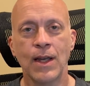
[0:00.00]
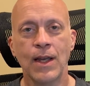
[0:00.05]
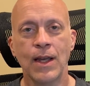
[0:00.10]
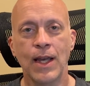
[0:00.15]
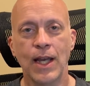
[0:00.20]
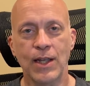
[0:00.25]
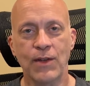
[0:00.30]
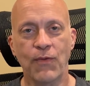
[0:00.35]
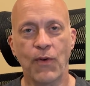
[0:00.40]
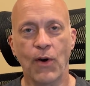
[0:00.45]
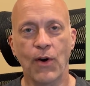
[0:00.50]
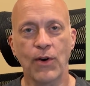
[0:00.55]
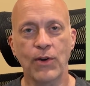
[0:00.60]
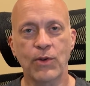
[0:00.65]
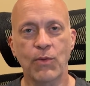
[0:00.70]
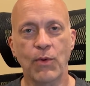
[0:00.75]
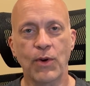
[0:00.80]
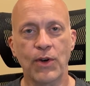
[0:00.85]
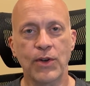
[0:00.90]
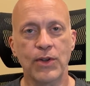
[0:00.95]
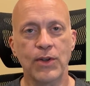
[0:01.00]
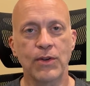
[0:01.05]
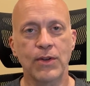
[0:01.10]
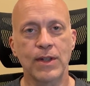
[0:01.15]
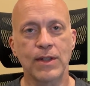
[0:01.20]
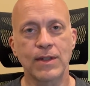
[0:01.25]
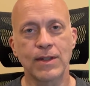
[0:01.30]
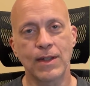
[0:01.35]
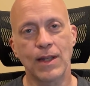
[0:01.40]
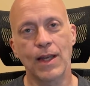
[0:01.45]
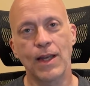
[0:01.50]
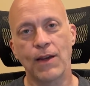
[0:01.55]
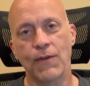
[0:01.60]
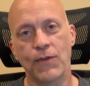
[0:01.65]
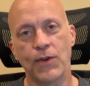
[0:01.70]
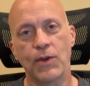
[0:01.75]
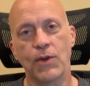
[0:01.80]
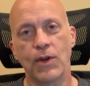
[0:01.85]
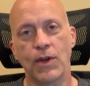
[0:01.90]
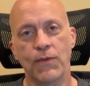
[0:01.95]
as far as where you could stay if
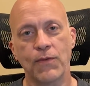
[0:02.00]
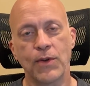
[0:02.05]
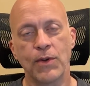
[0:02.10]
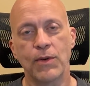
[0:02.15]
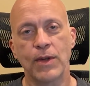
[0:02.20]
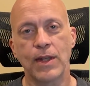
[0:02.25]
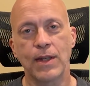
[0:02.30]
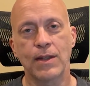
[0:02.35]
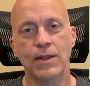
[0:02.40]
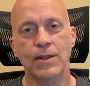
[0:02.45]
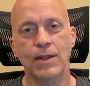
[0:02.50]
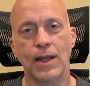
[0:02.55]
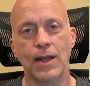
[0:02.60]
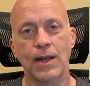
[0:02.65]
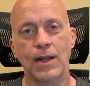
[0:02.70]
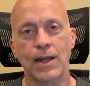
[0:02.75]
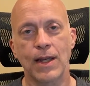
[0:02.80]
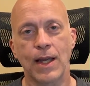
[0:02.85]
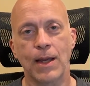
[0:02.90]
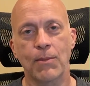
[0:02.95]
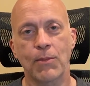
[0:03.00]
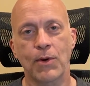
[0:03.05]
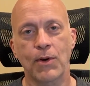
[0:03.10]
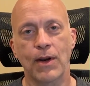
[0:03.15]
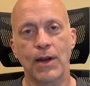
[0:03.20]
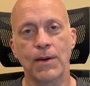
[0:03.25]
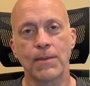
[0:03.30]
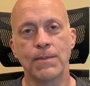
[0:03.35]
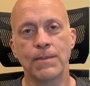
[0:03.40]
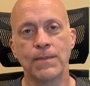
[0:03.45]
you need to stay in a campground.